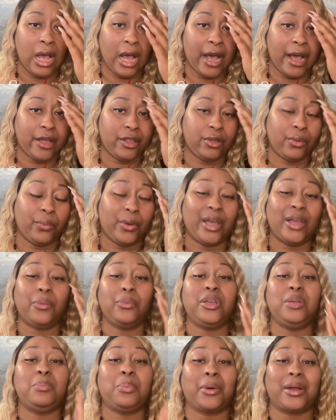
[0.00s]
Either way,
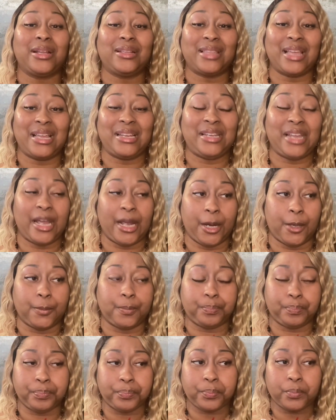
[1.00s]
we break that down.